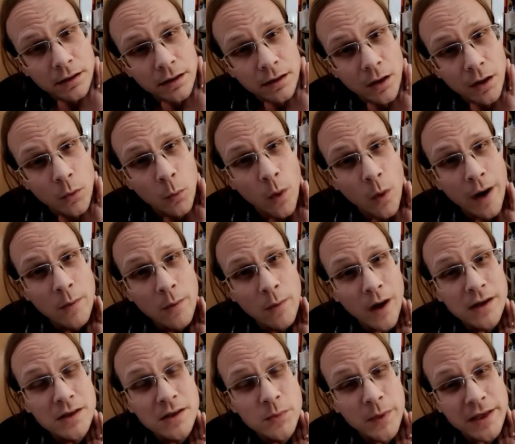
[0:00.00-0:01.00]
You know,
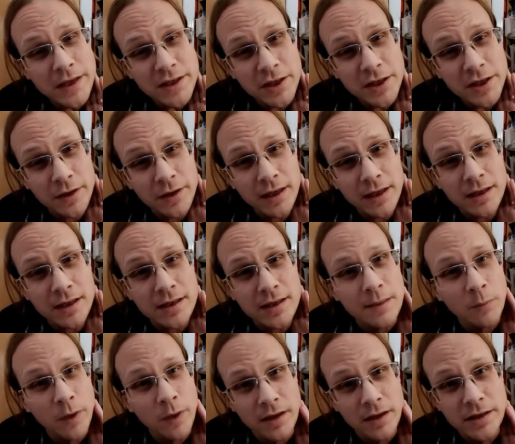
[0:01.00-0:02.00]
once we're tuned into
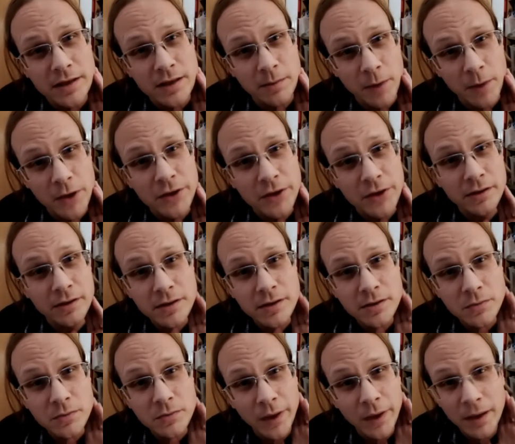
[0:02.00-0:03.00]
someone else's
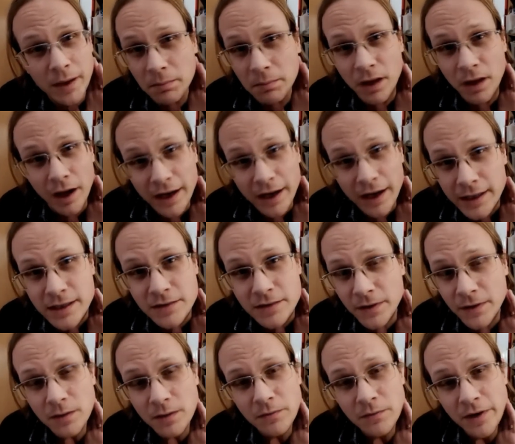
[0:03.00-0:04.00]
emotions, we're likely to
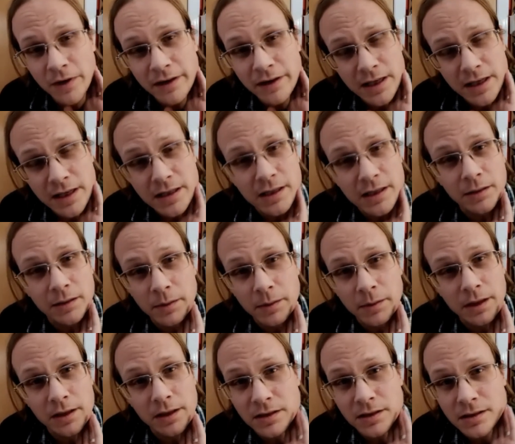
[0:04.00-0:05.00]
feel them very intensely,
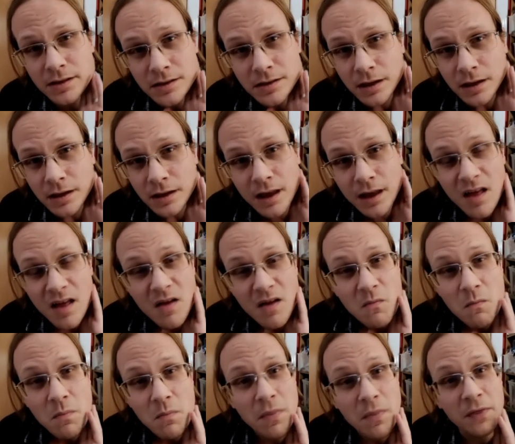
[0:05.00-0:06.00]
because
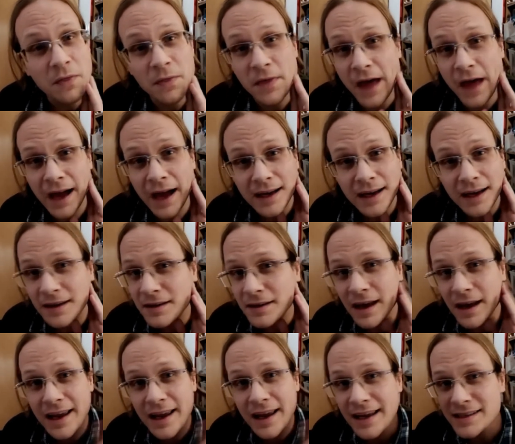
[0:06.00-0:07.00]
that
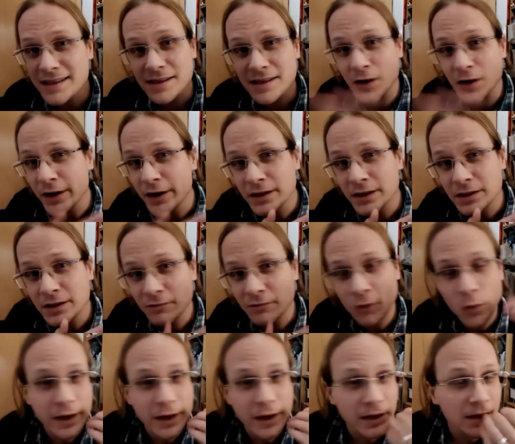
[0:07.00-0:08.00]
is going to
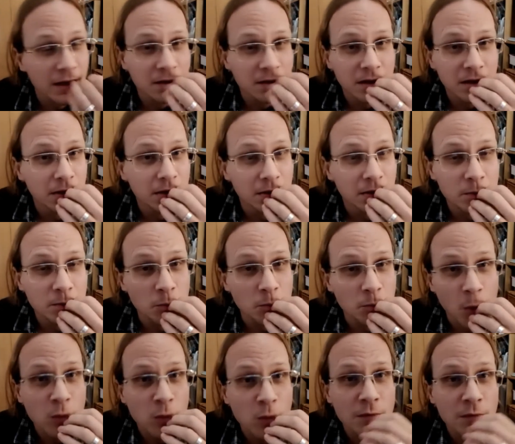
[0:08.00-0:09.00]
draw in
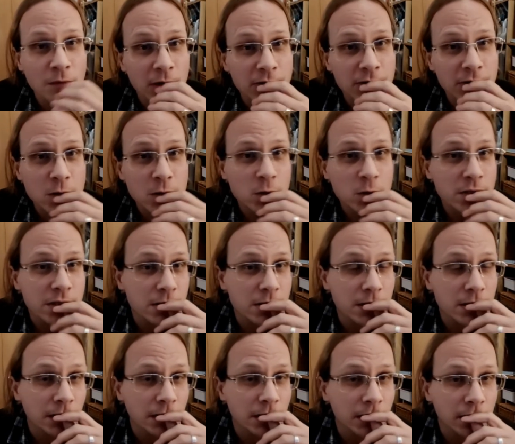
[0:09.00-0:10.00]
more of our resources
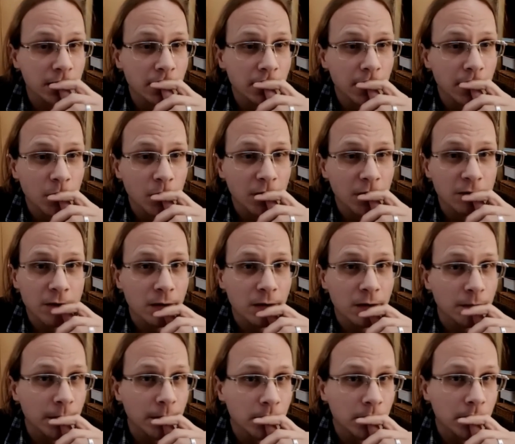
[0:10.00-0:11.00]
than it would for a lot
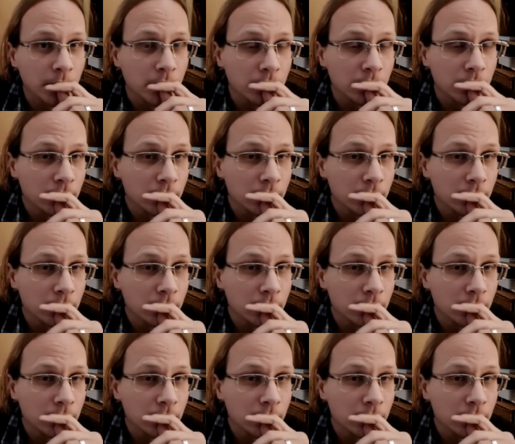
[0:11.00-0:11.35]
of people.